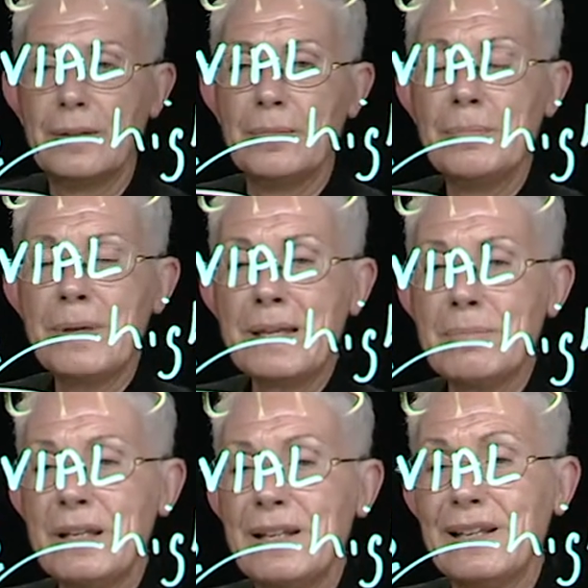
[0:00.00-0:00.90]

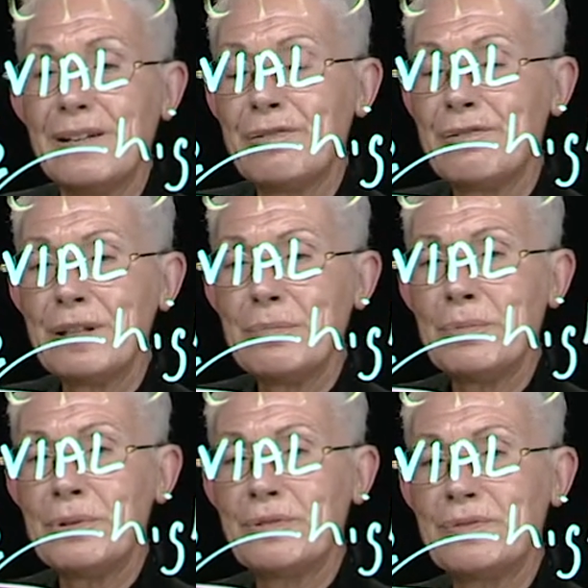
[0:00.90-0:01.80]
Maybe if we
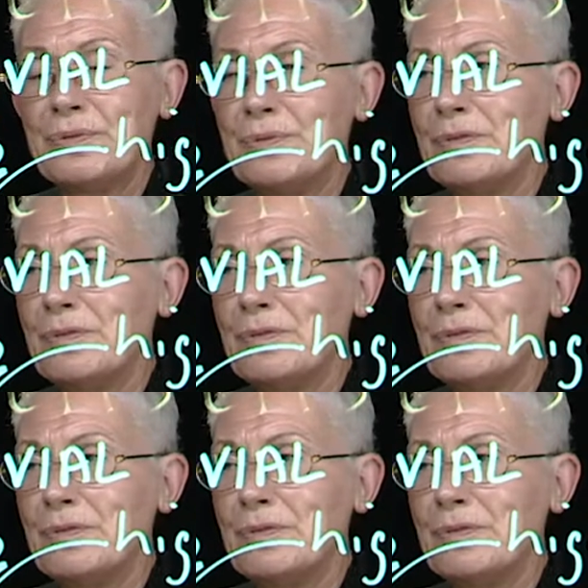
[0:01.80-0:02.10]
move